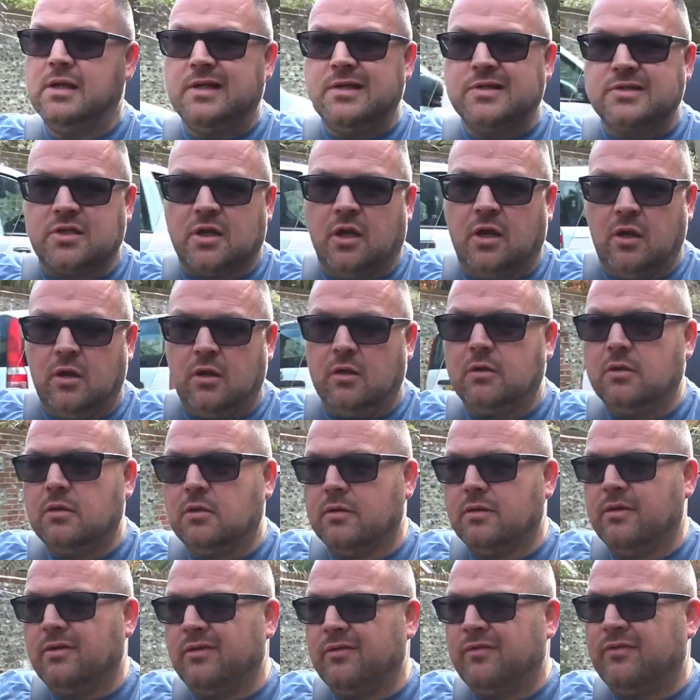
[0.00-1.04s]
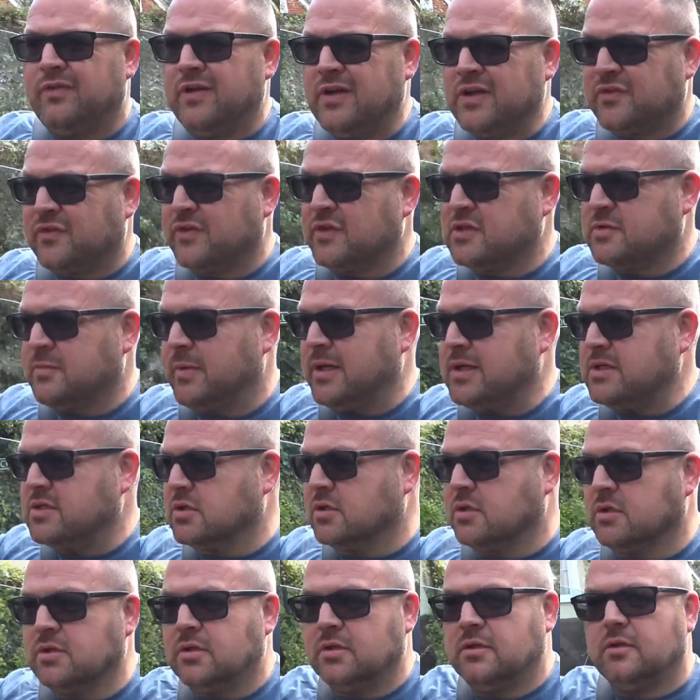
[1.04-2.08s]
So, first thing to
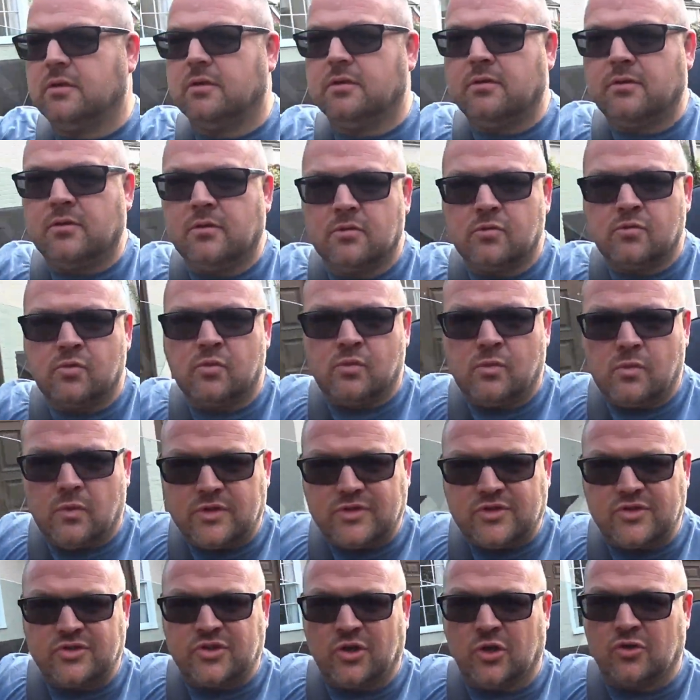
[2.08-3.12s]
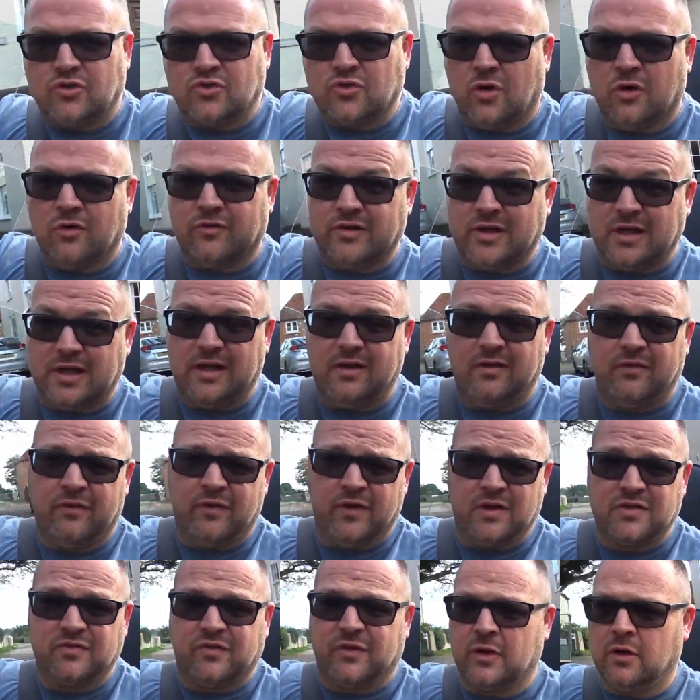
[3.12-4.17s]
mention, once you start driving it, the
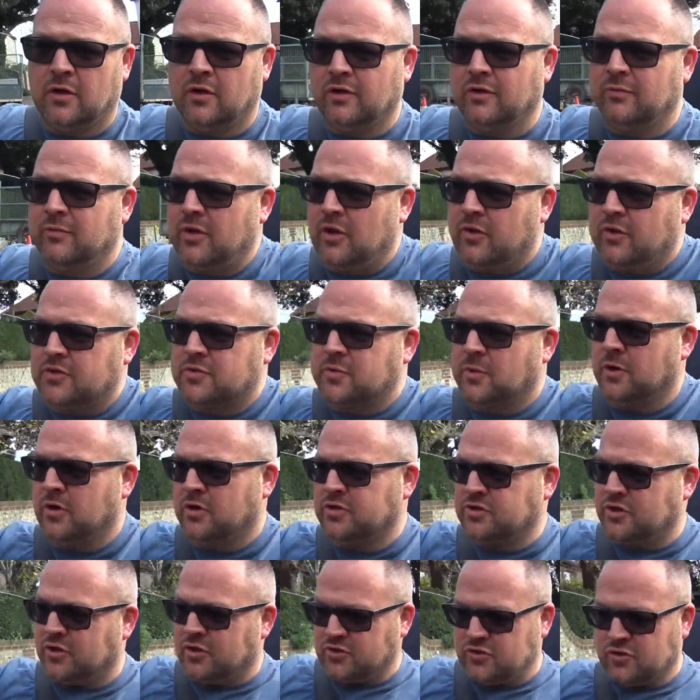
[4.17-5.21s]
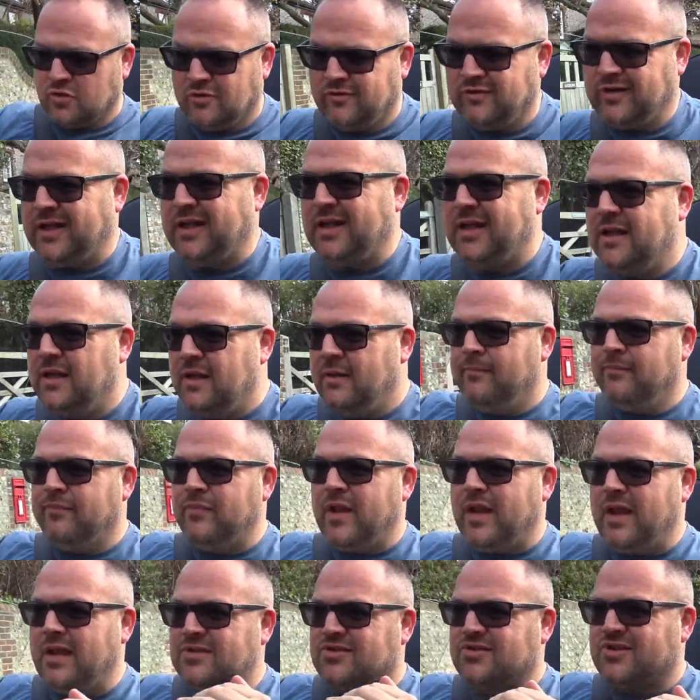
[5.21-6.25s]
first thing I noticed when I started driving it
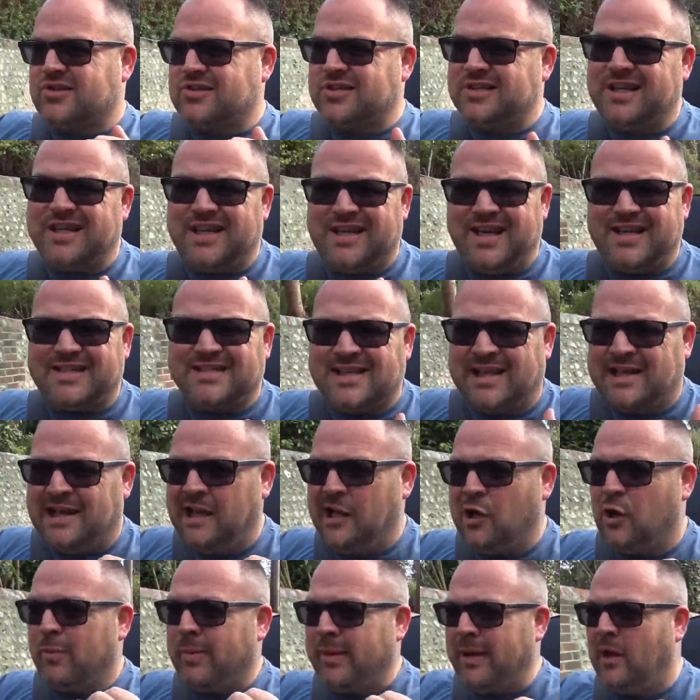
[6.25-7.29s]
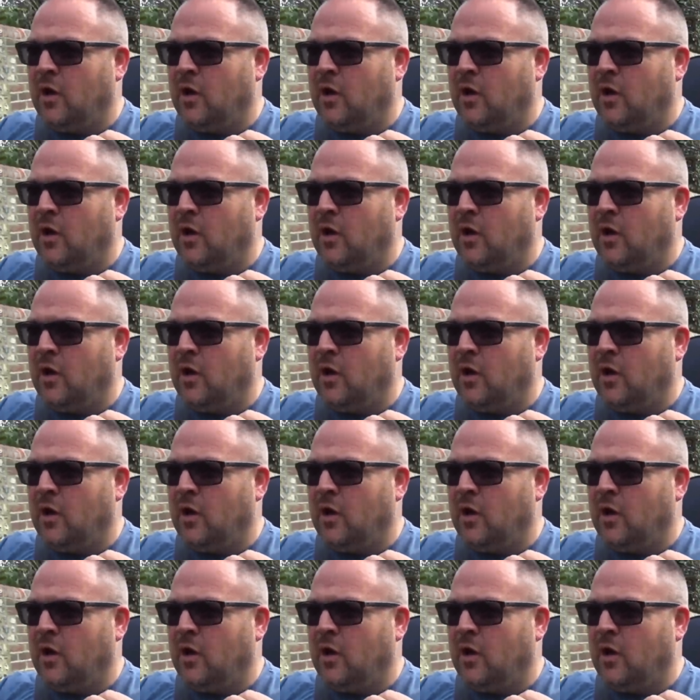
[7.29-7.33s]
is the seat is a little bit